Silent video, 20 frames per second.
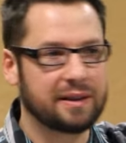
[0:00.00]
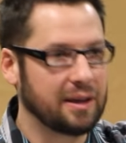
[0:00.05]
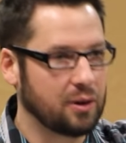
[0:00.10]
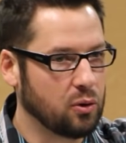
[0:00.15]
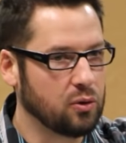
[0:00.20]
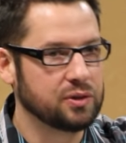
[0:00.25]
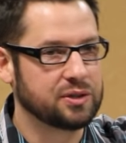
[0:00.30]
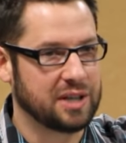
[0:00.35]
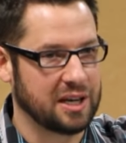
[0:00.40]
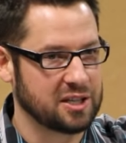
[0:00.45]
at that
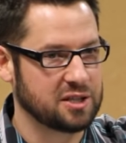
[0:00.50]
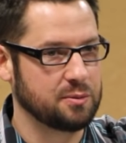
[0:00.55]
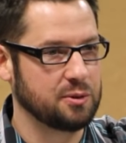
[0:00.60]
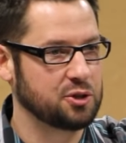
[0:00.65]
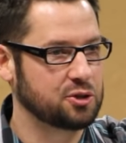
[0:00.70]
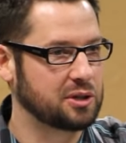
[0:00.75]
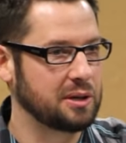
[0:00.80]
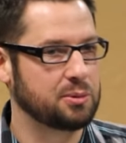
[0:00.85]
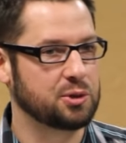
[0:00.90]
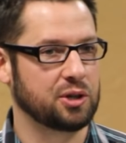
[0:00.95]
Old
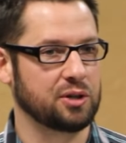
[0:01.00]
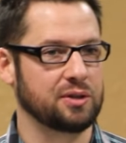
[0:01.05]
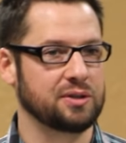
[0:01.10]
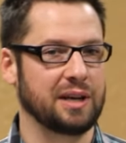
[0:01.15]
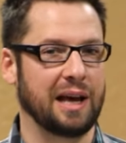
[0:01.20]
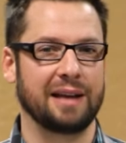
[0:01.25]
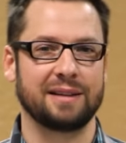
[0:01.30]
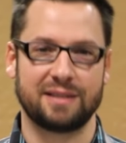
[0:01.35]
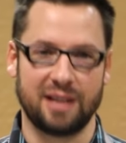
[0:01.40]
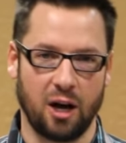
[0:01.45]
Testament
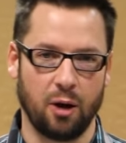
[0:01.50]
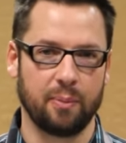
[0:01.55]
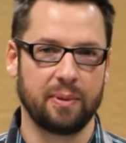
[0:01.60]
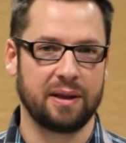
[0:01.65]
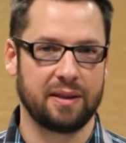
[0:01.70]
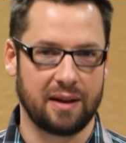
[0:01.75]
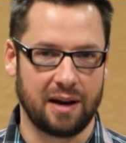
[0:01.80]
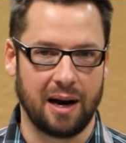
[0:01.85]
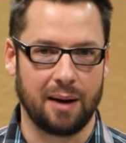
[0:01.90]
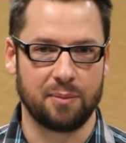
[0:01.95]
scriptures and tell
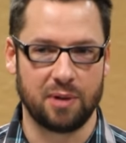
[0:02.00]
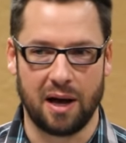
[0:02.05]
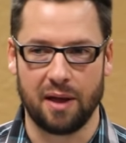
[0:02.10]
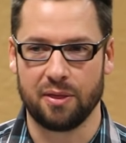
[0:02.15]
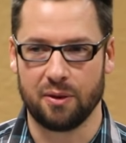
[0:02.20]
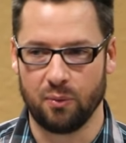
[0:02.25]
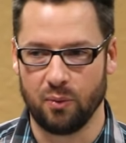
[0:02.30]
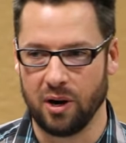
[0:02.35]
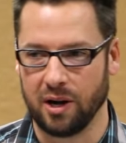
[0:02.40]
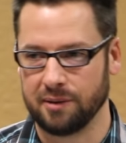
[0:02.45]
me that I'm
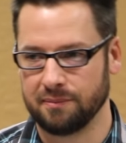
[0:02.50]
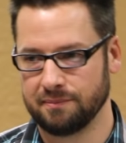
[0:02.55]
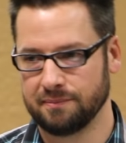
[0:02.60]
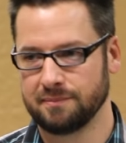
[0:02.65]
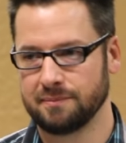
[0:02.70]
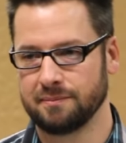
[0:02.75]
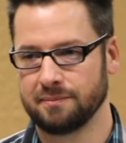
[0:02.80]
not the one.